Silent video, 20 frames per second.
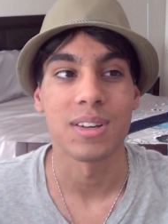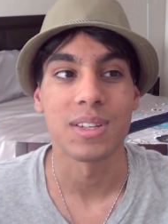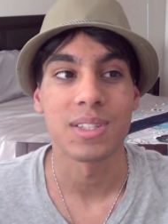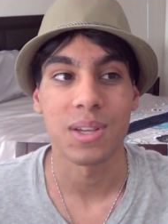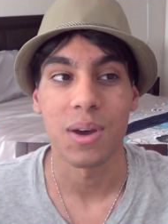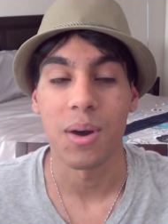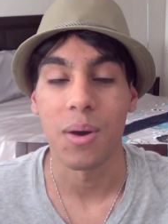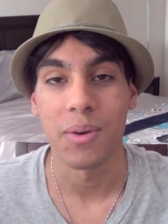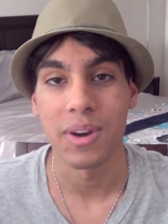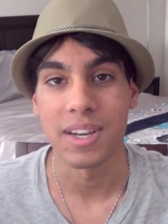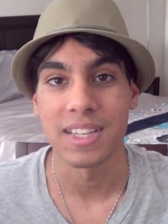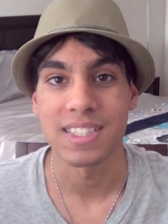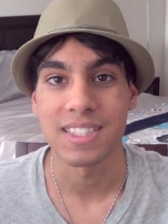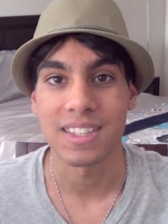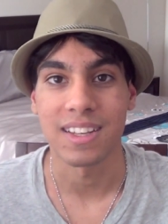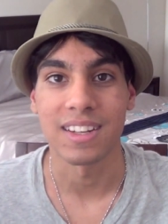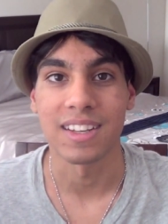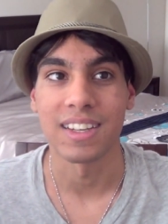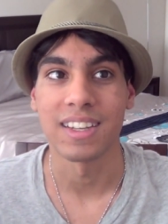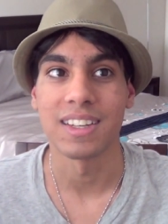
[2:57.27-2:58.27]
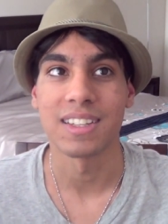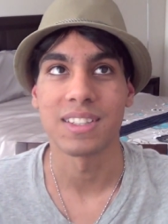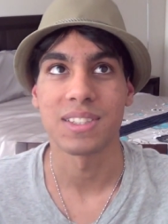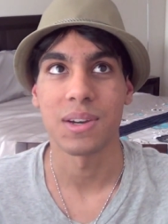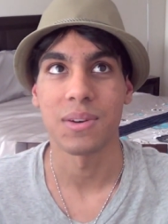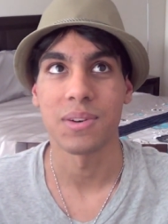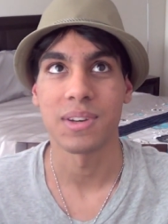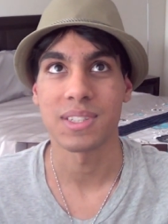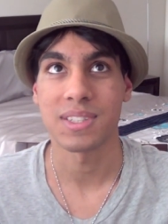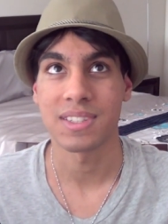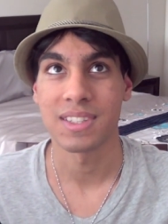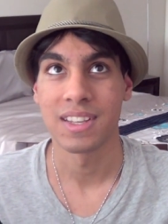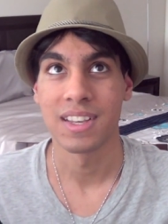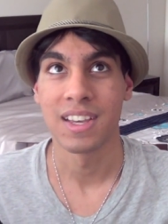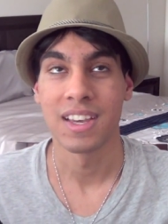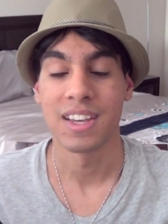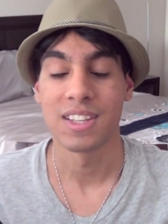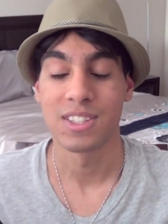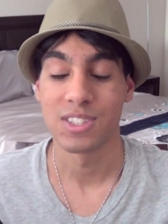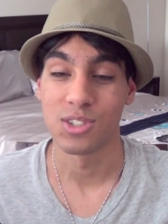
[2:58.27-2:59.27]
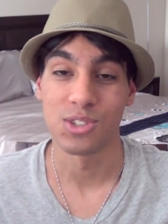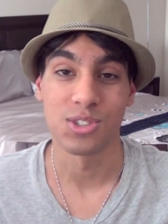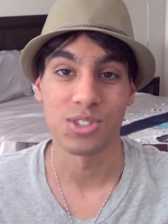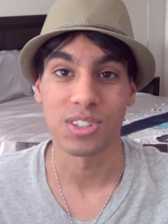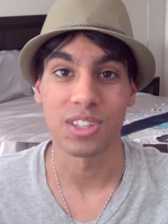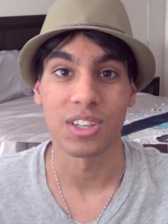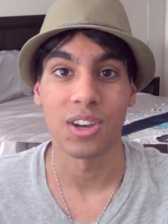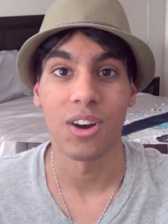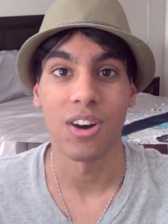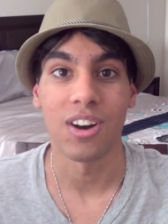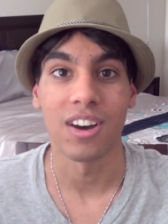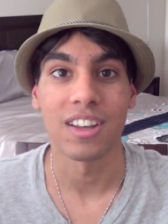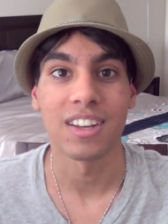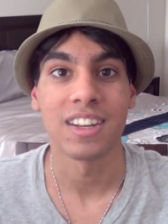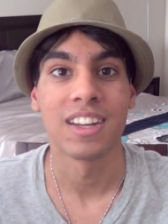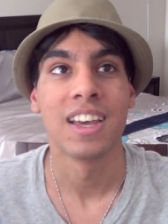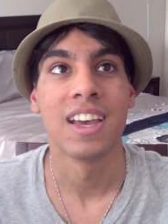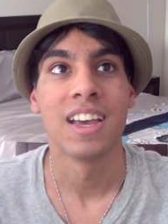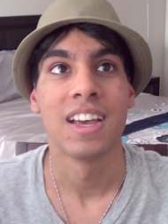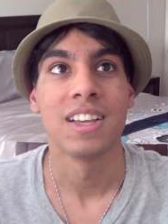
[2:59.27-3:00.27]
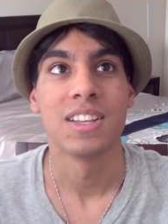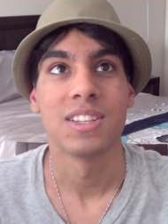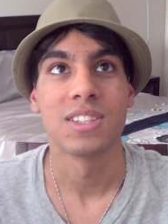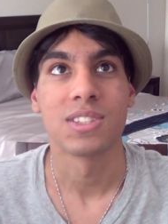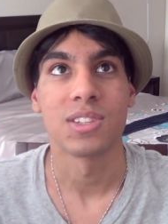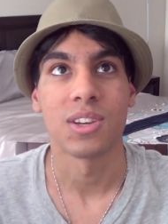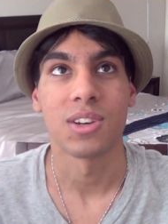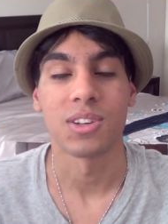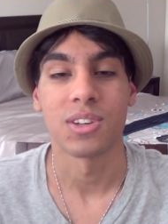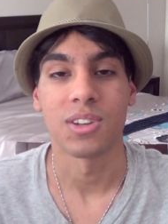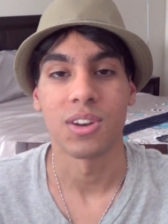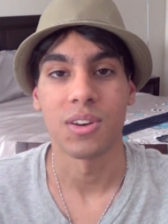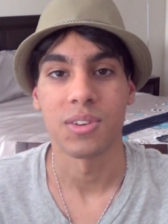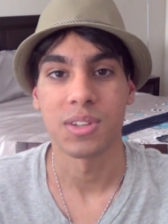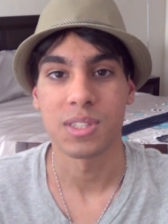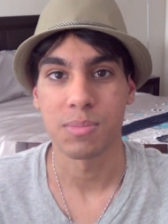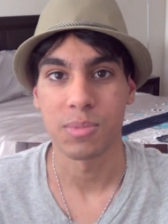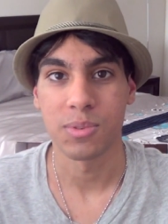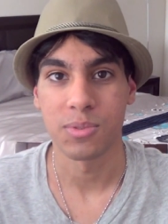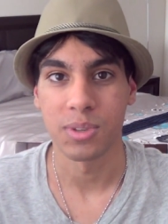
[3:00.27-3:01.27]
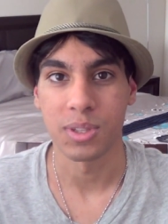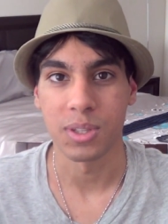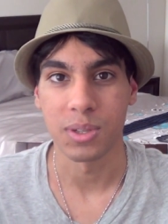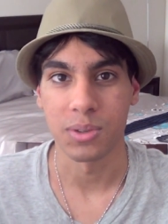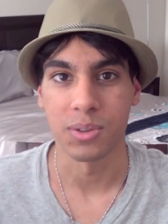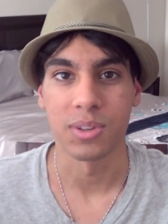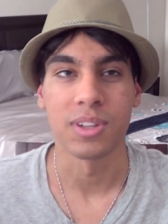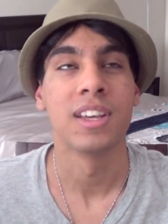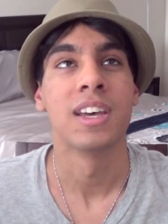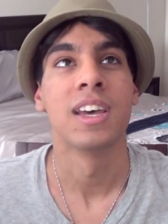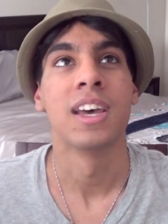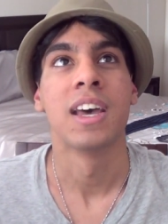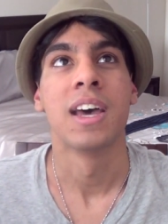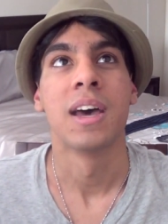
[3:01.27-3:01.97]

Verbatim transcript: It's always sunny, it's always, it's usually hot, so you know, it's been really good.